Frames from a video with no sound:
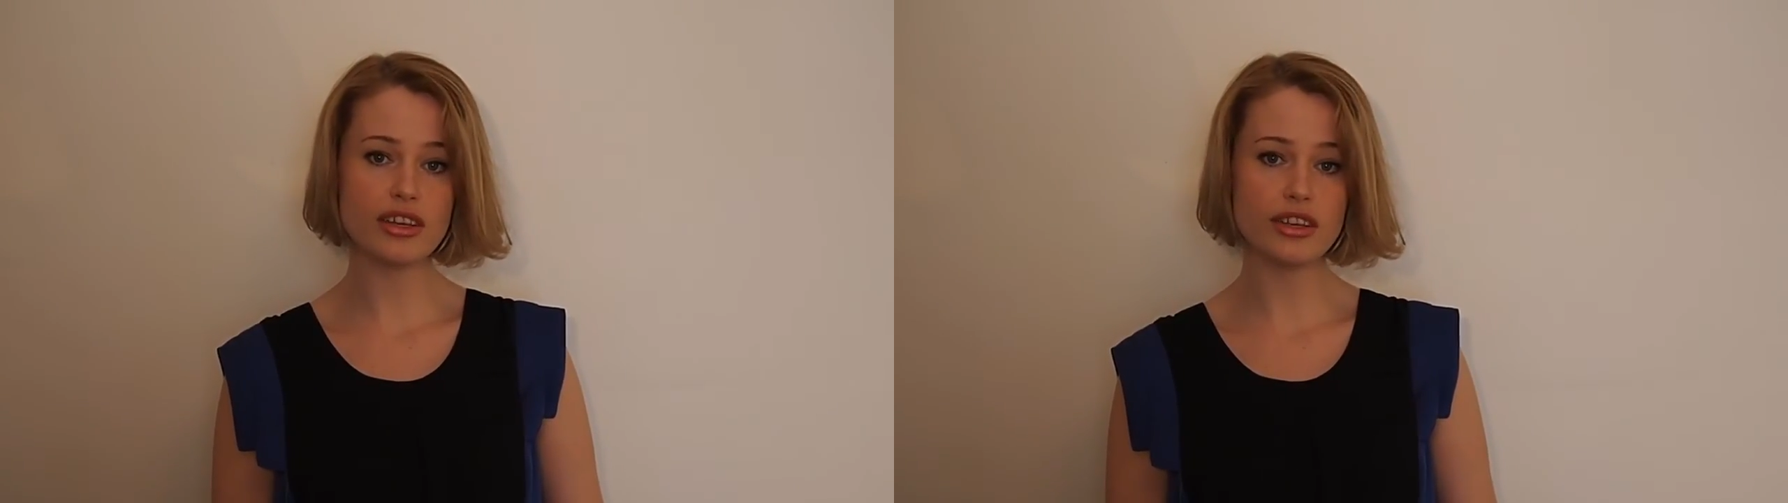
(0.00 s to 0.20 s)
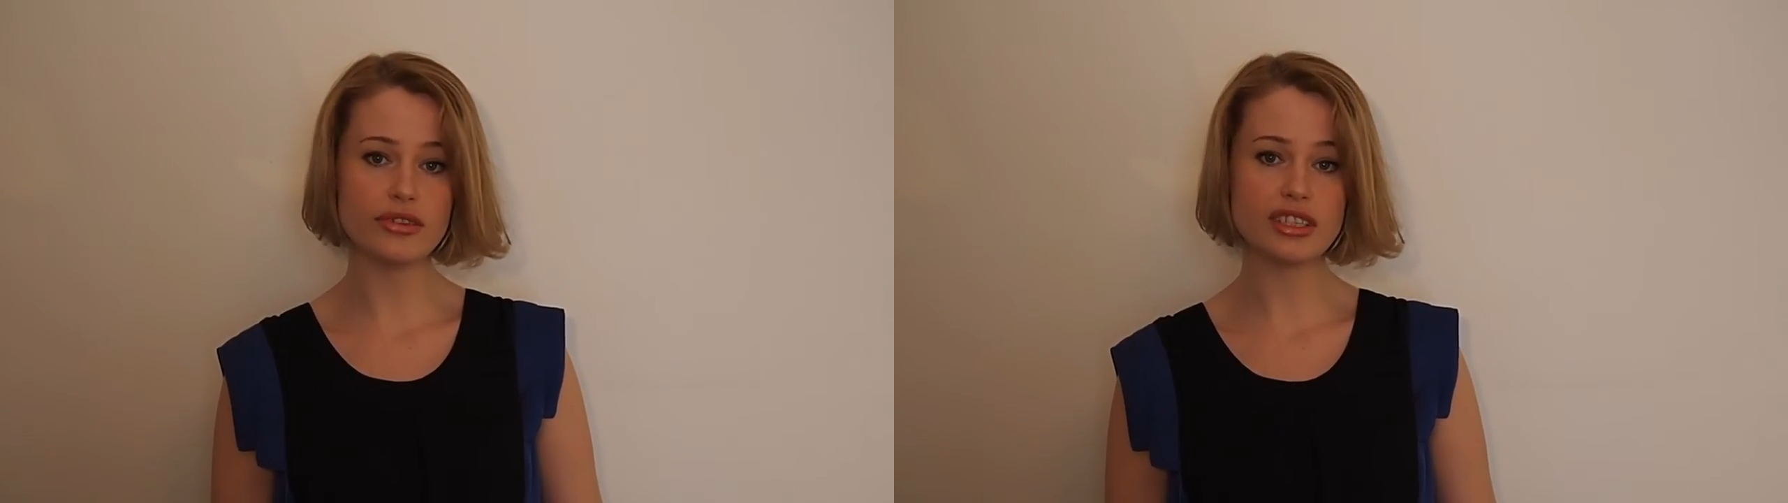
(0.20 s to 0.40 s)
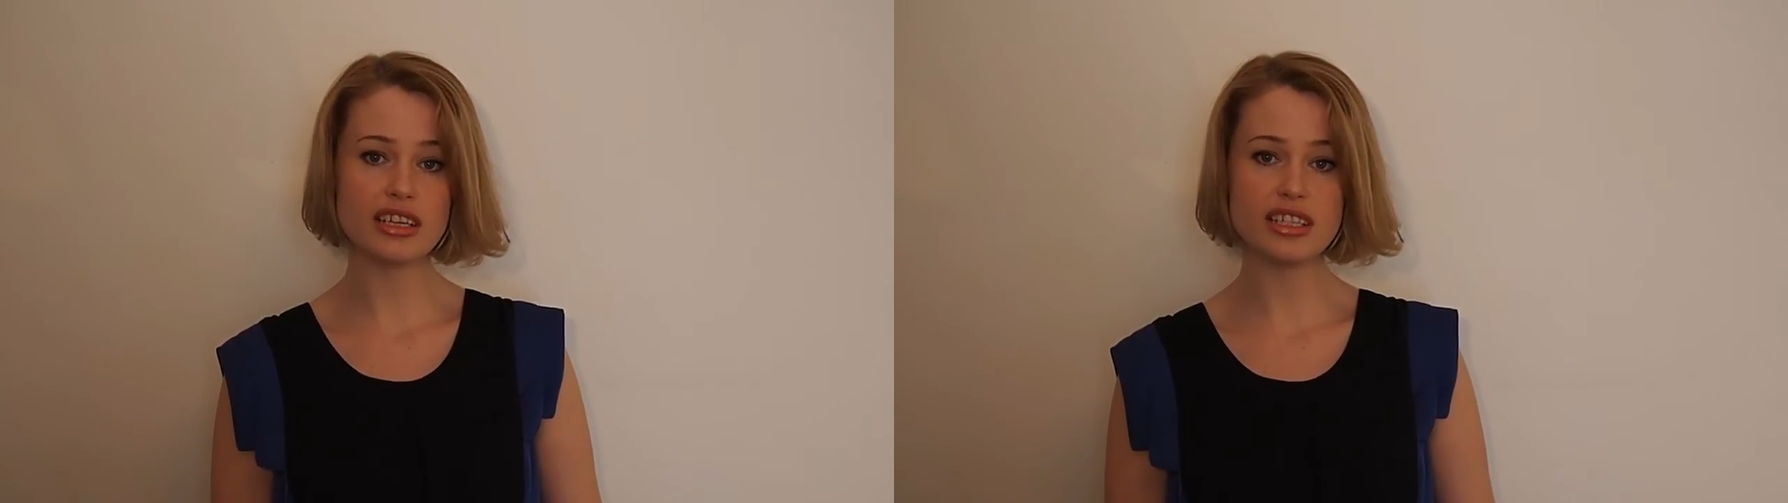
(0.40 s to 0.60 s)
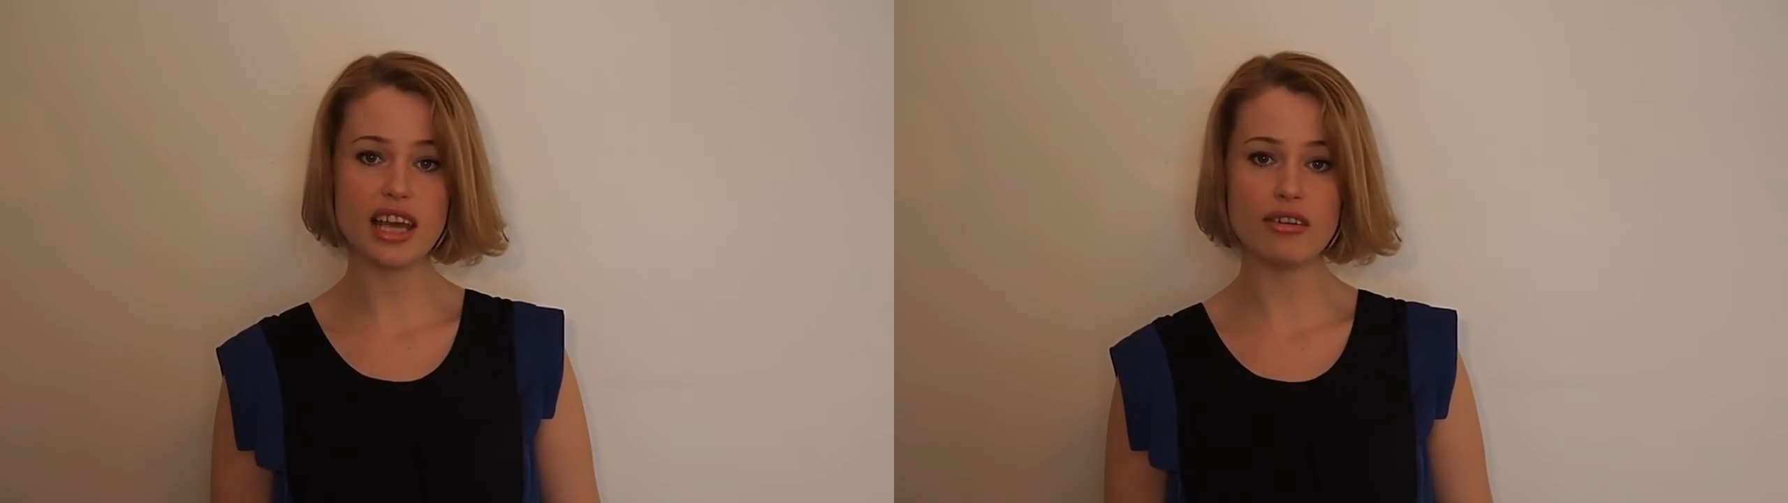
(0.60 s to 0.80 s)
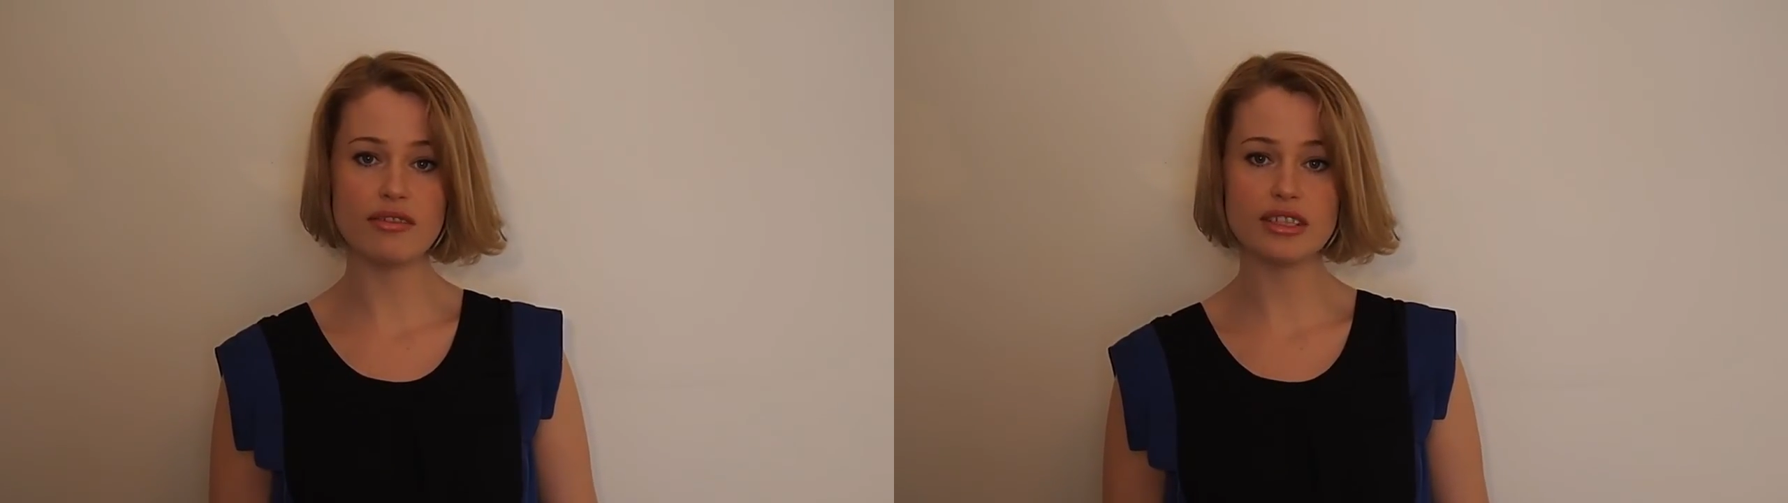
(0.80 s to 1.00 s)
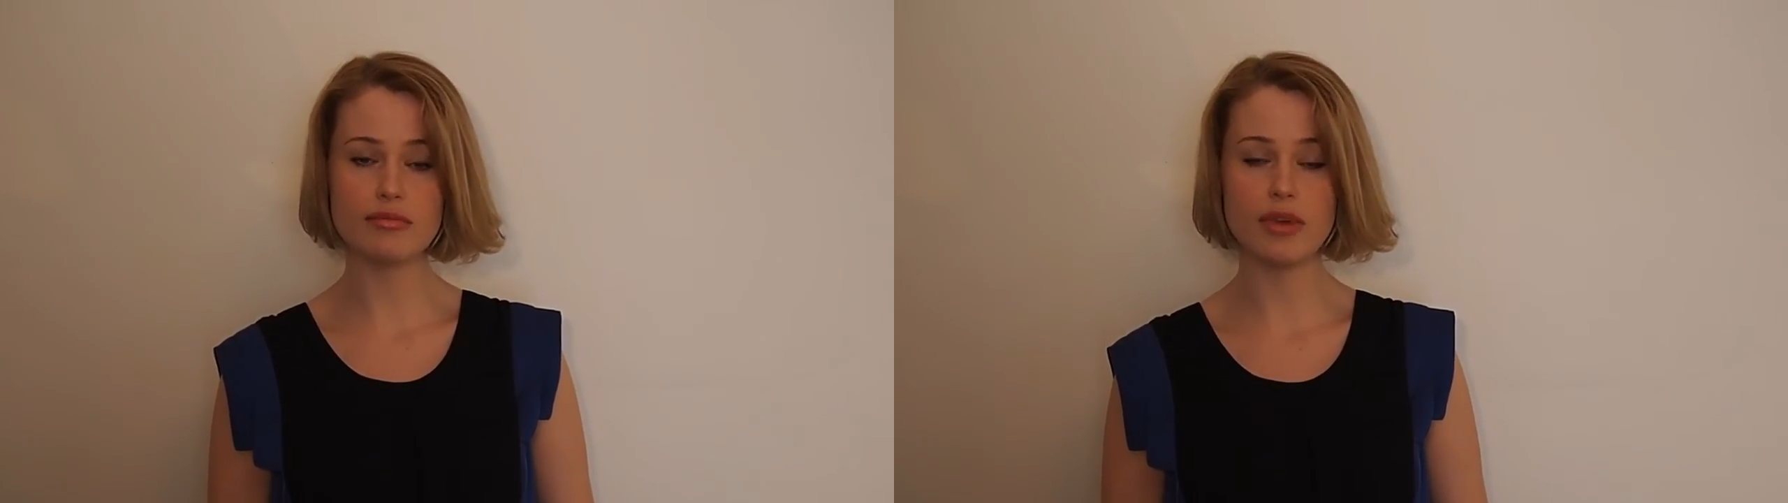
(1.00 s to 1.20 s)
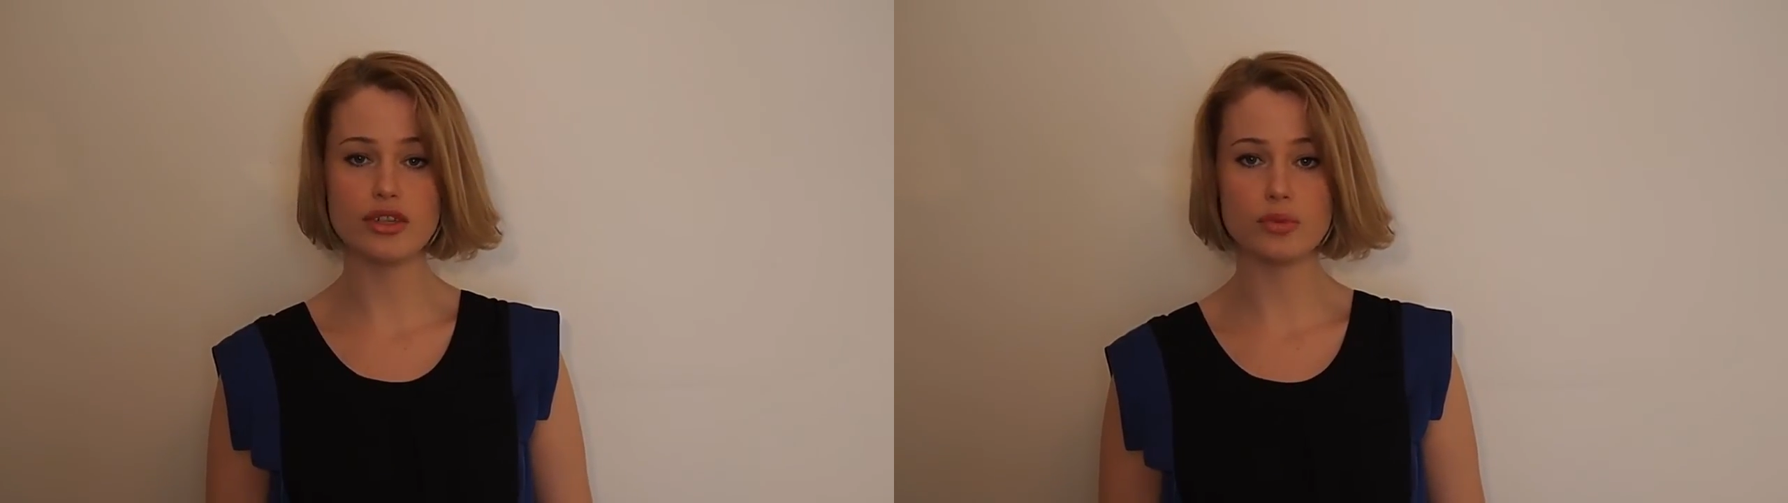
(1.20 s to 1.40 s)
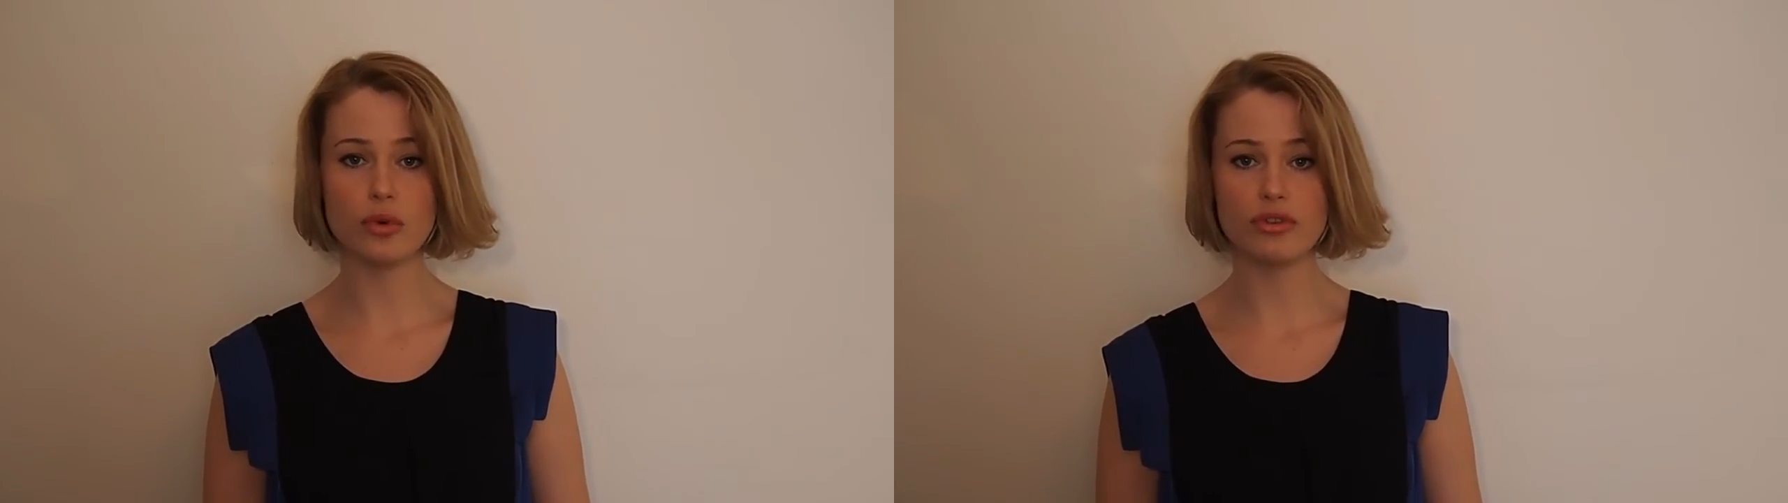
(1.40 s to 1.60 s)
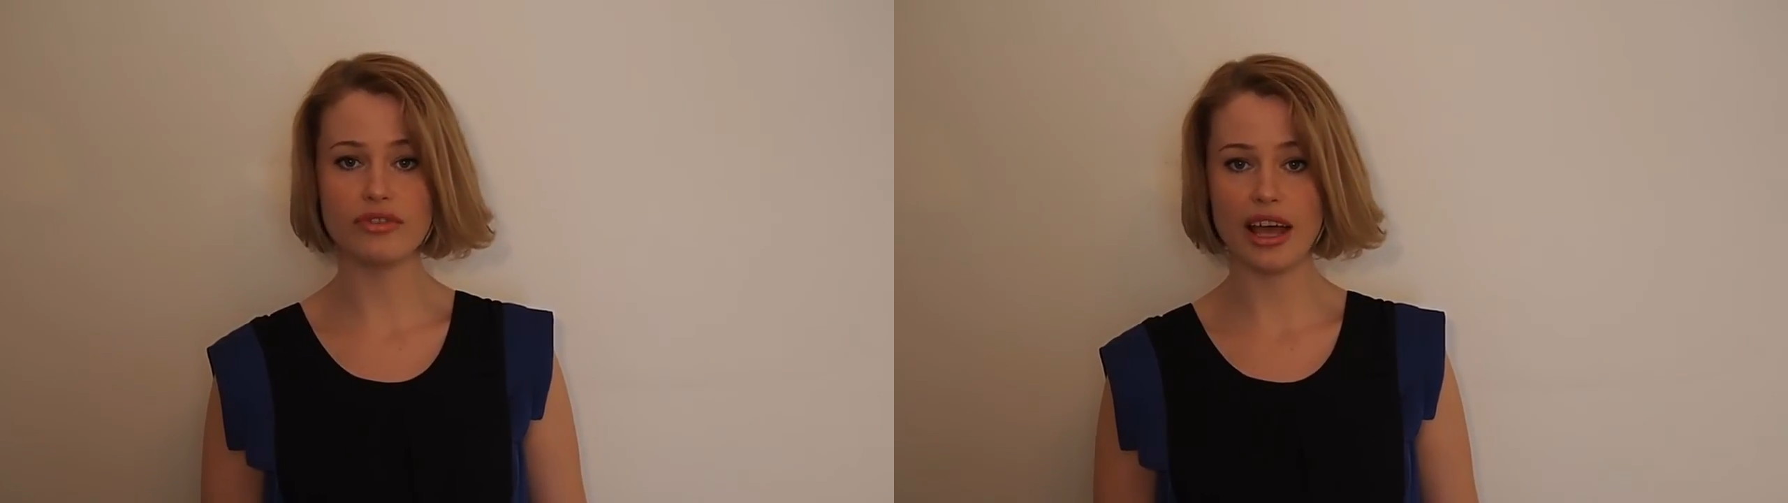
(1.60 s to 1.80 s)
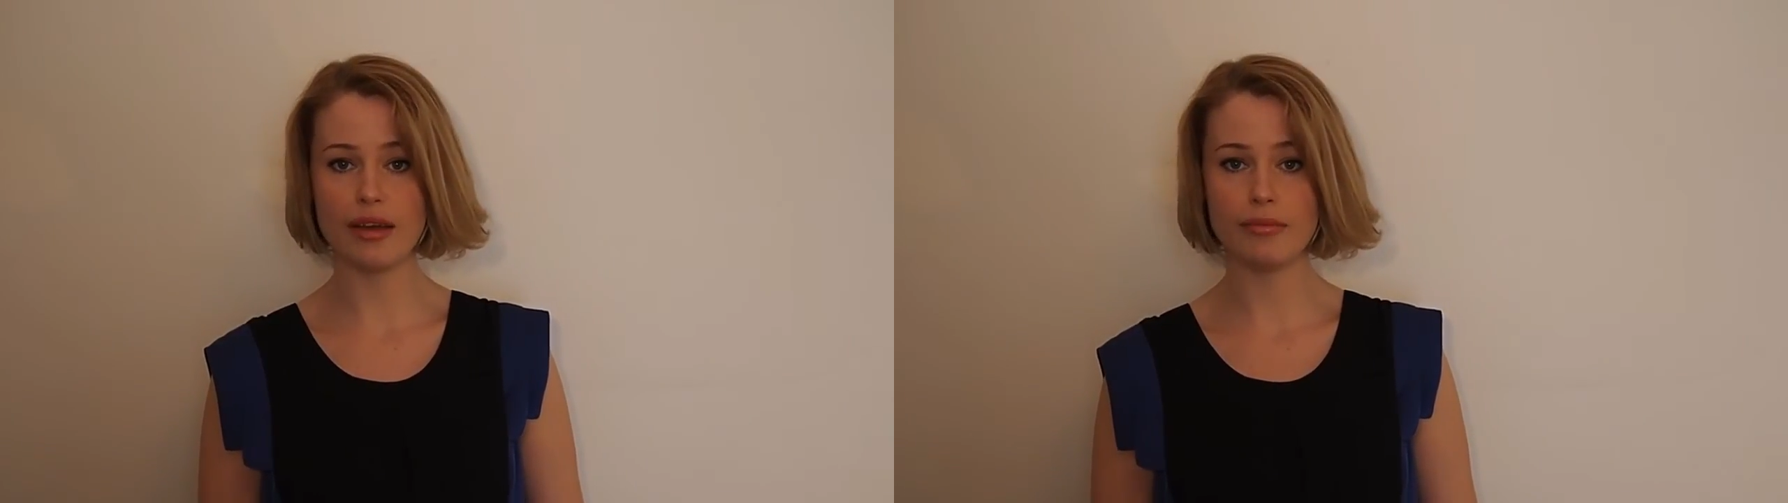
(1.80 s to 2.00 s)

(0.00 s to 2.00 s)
used in terrorism and warfare.